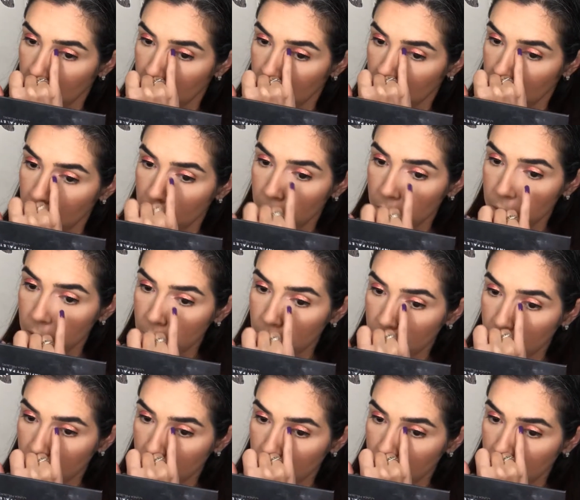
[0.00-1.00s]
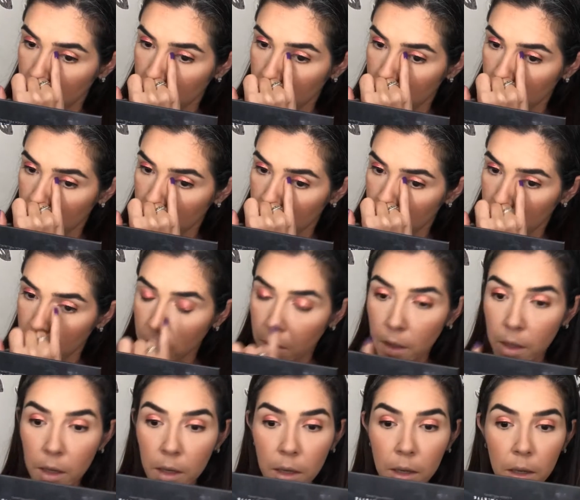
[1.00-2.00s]
and the same in the other
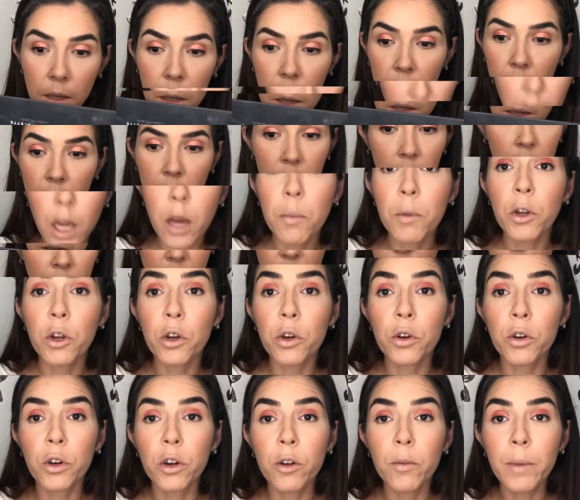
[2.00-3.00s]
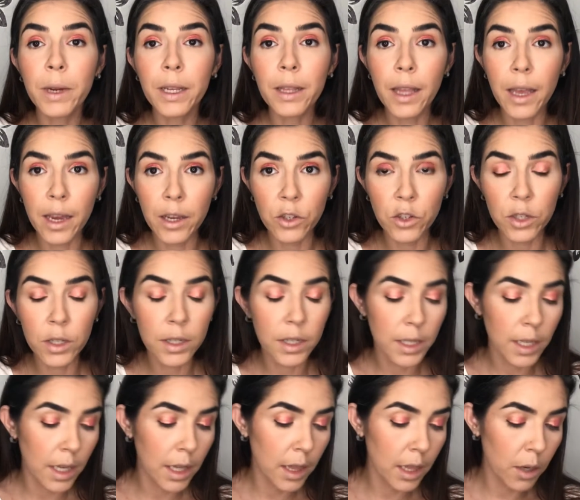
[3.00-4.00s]
eye. Now I'm gonna curl my
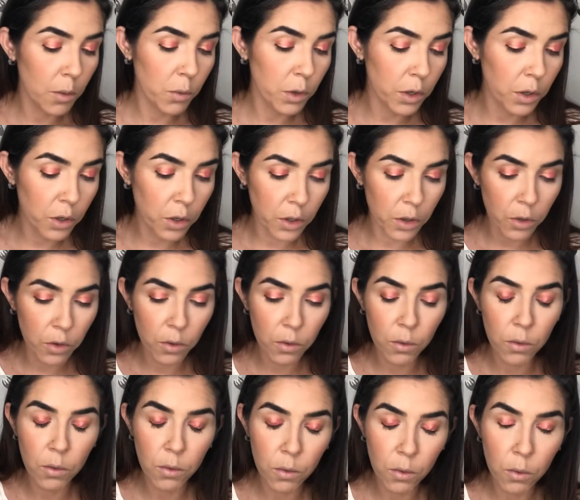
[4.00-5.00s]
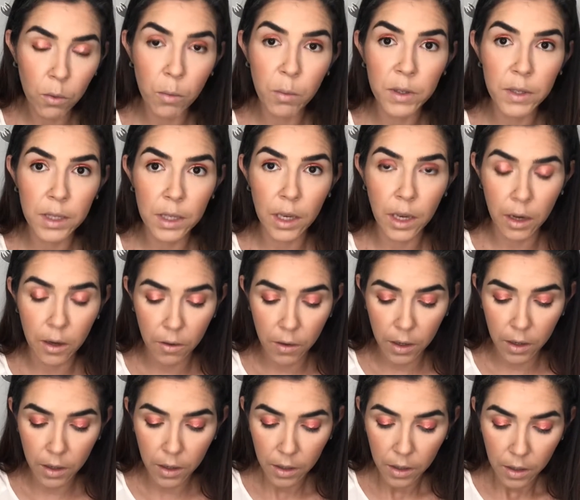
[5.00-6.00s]
lashes, and then we're gonna do
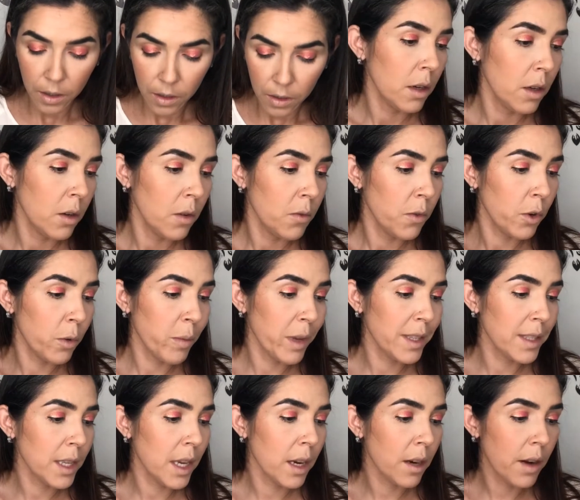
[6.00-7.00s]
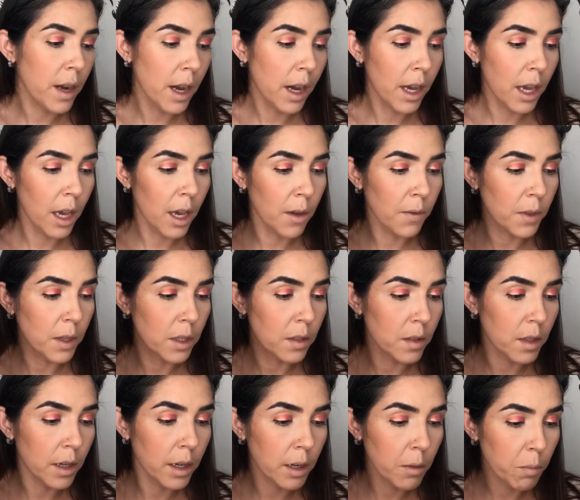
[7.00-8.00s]
mascara. For mascara, I have the
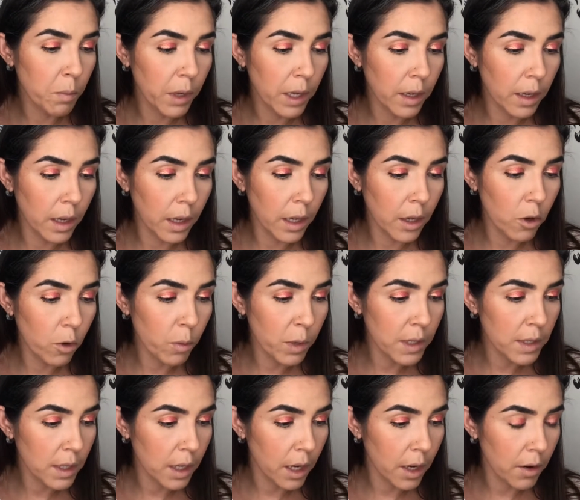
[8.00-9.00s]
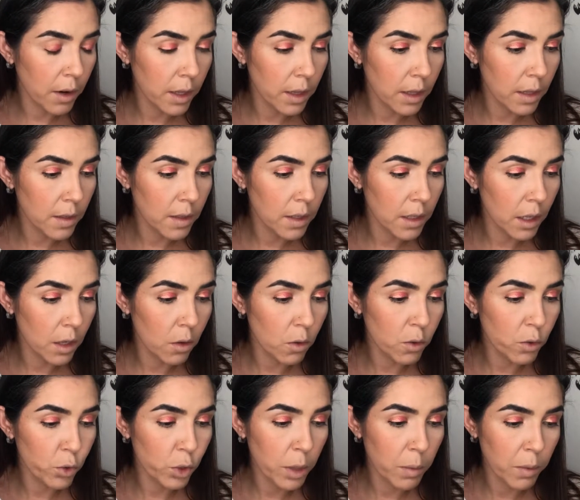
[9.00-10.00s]
Tarte Big Ego Mascara. This is an
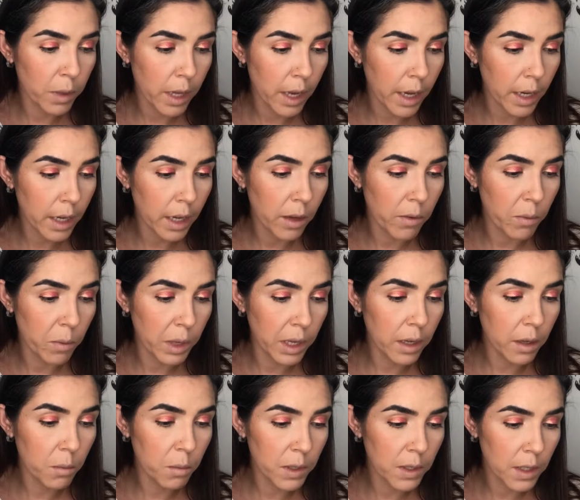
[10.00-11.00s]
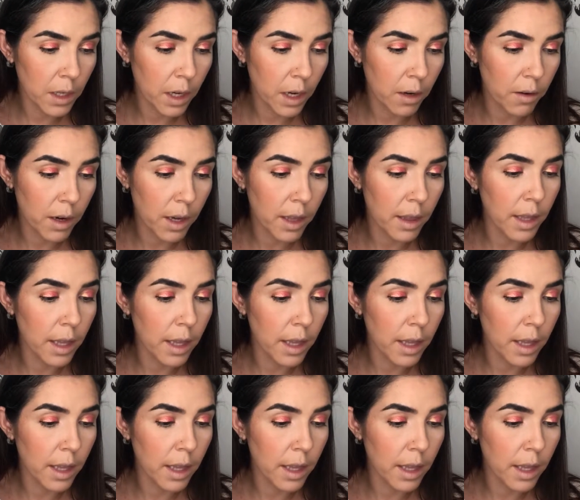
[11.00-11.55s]
ultra black vegan mascara